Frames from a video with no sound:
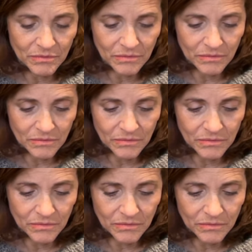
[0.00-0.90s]

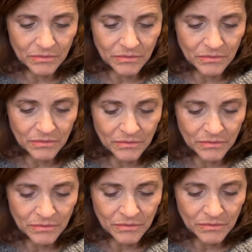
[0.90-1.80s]

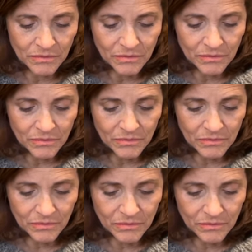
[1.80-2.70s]

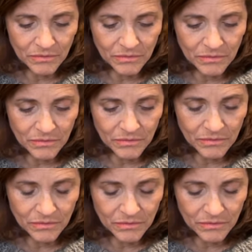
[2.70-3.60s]

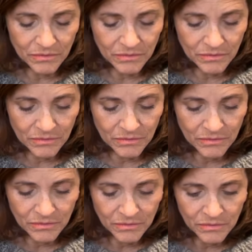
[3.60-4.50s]

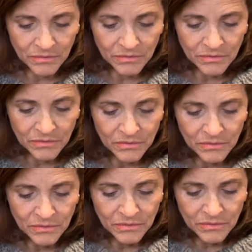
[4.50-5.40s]

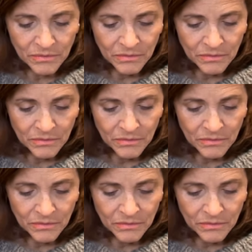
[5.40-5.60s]
(not speaking)